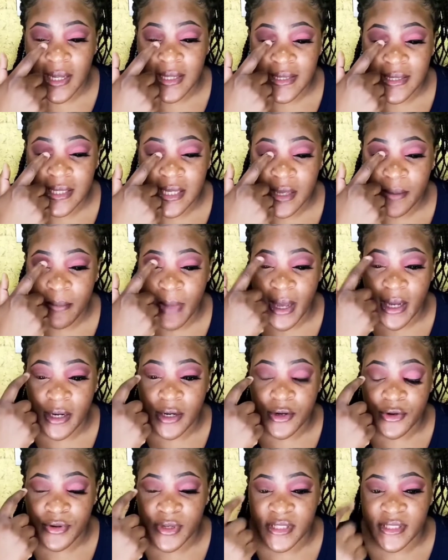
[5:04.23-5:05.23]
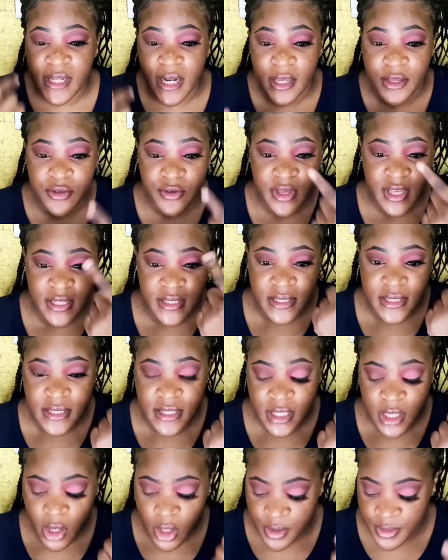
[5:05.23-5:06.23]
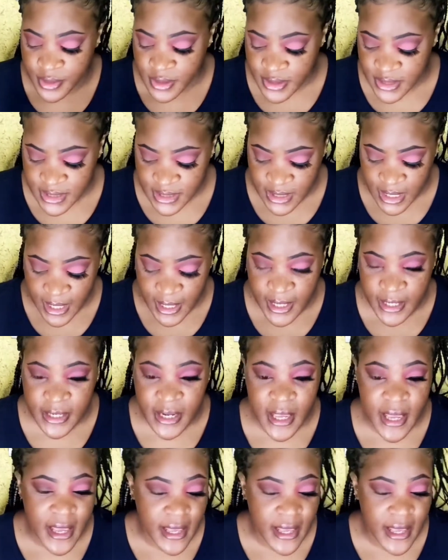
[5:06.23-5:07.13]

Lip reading: cutting my crease, like you can see on this side.